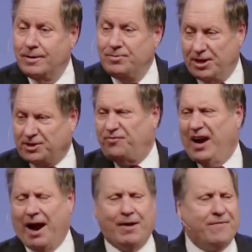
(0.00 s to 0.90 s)
This
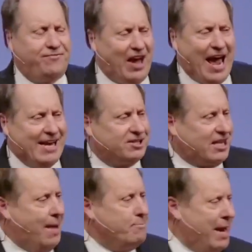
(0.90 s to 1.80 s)
very face
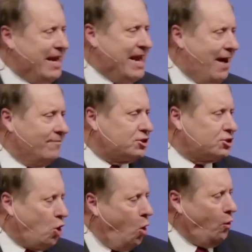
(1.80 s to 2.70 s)
that many have
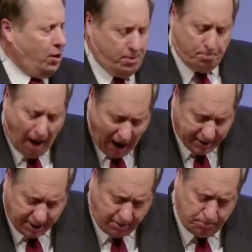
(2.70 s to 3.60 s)
scorned,
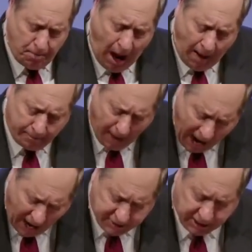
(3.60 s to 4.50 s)
uh,
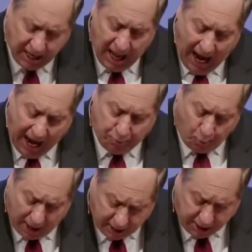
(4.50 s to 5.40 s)
mocked, and
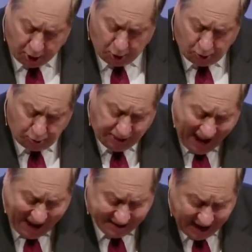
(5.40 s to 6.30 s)
ridiculed
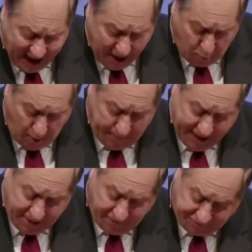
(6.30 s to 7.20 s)
that day will
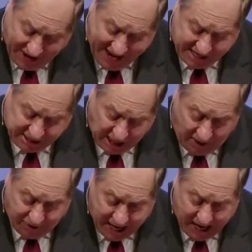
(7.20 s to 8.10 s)
be the face
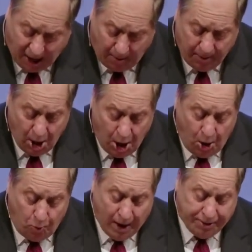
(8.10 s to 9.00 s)
of him
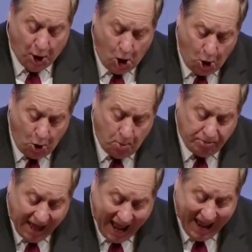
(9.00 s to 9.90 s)
with whom
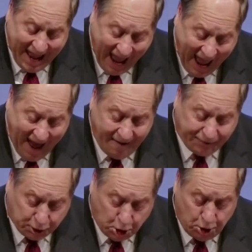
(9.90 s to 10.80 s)
they
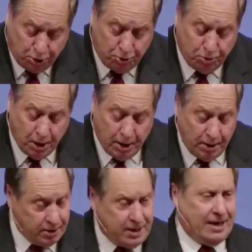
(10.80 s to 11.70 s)
have to
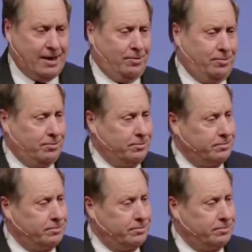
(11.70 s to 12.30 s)
deal.